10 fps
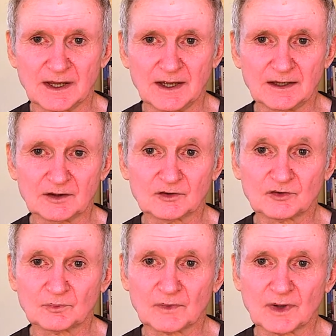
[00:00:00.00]
And
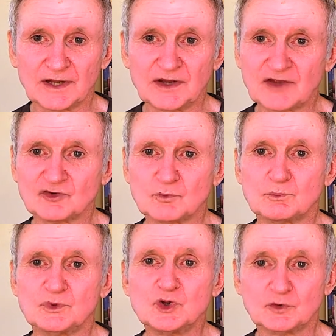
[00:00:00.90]
it has some
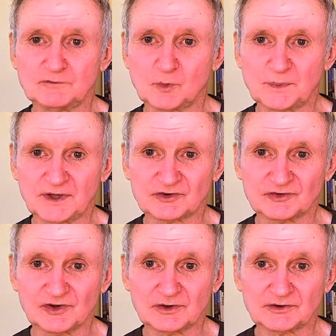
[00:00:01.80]
beautiful
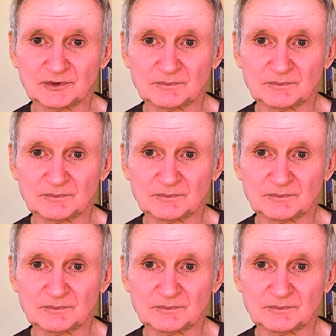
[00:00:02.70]
pictures in it,